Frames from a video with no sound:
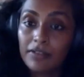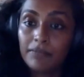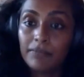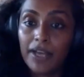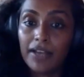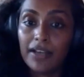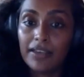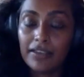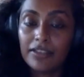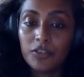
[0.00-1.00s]
But I
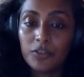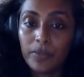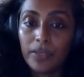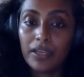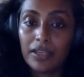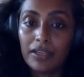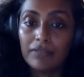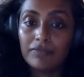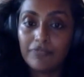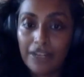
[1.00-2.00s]
think these should
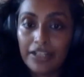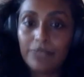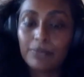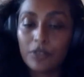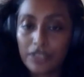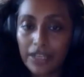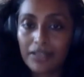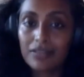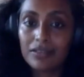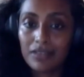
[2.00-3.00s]
be funded
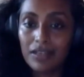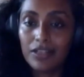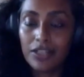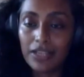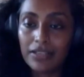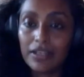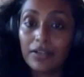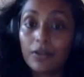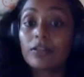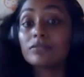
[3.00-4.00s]
projects initiated
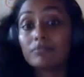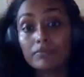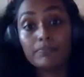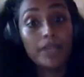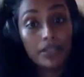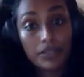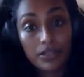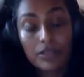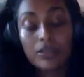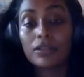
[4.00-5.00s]
or
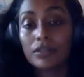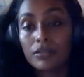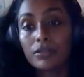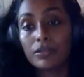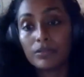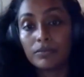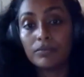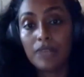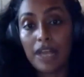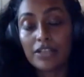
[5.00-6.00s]
pitched to
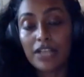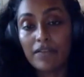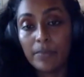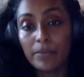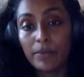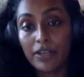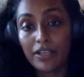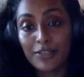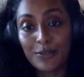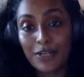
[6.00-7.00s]
large government
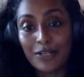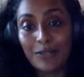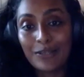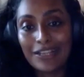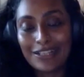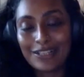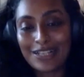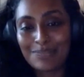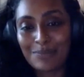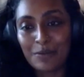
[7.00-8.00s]
bodies who are looking to
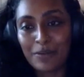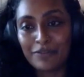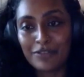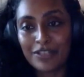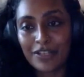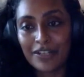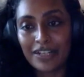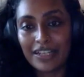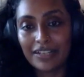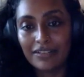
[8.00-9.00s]
explore what food security
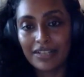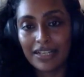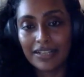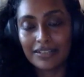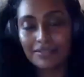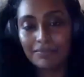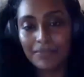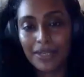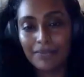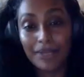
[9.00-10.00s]
can look like,
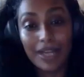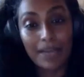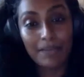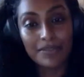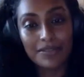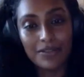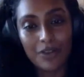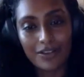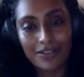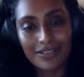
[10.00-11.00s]
but perhaps
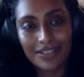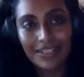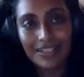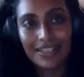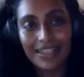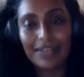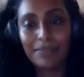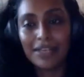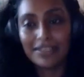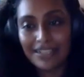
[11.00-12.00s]
not in a
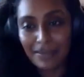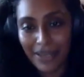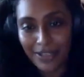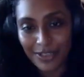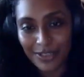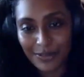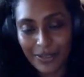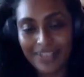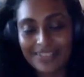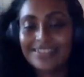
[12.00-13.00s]
multidimensional
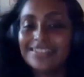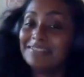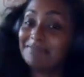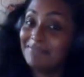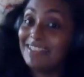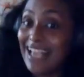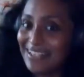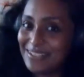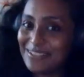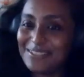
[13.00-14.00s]
way yet,